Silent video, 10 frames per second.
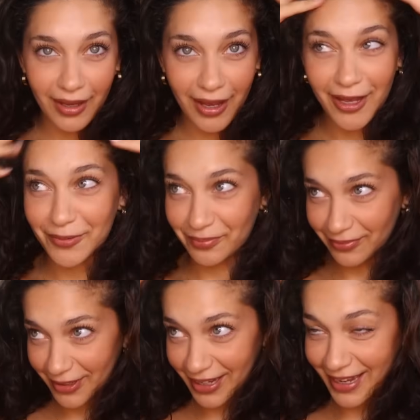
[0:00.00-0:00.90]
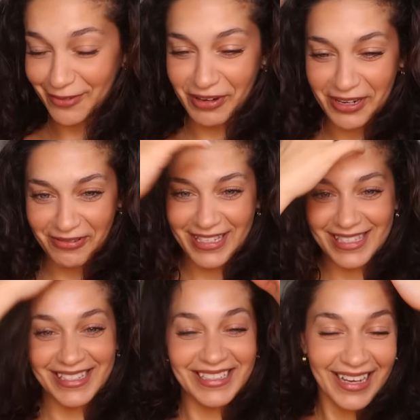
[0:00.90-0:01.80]
Um, okay, where do we
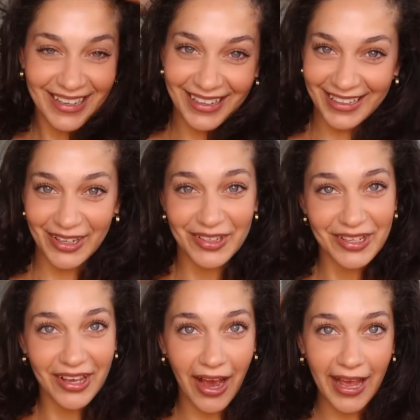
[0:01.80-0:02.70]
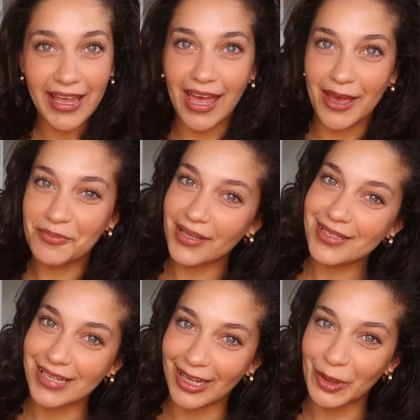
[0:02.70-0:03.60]
start? I am
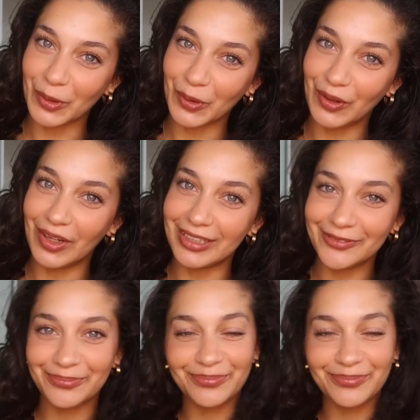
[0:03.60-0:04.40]
single.